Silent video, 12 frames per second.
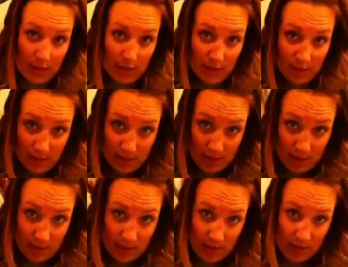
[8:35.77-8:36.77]

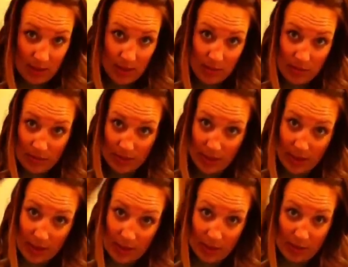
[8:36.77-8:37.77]
Okay, we want the
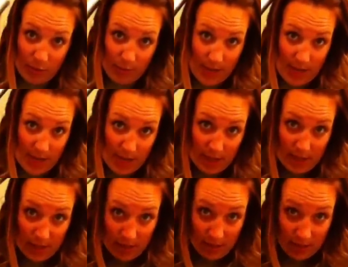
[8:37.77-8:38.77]
hair to go back,
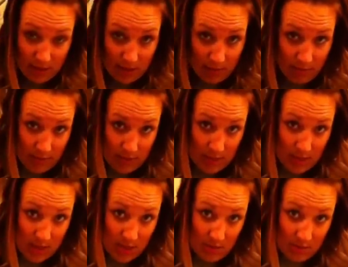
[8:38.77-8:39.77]
up and
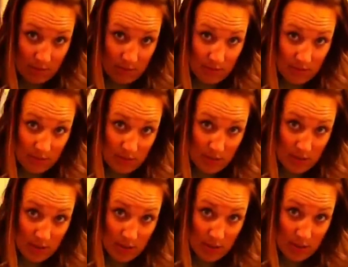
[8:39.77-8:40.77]
down
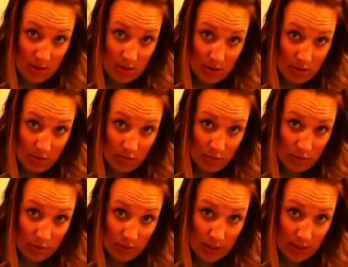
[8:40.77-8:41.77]

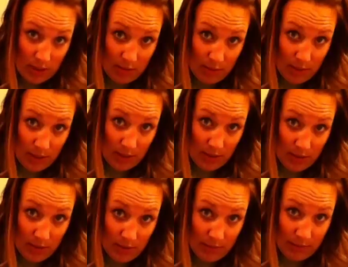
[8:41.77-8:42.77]
rotate the
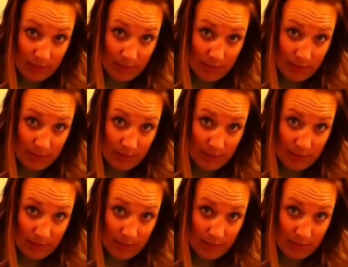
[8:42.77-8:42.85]
barrel.